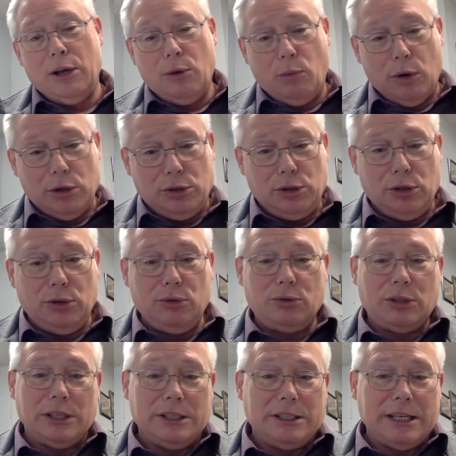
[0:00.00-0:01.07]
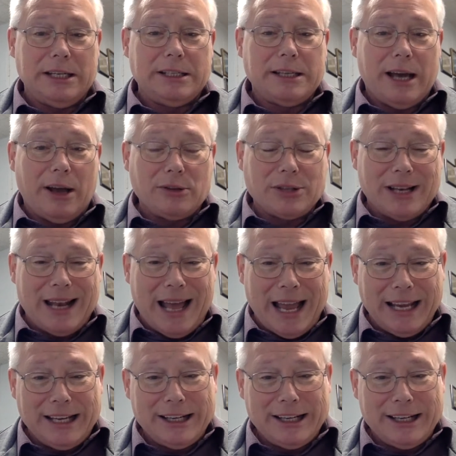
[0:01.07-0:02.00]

where Jews and Gentiles alike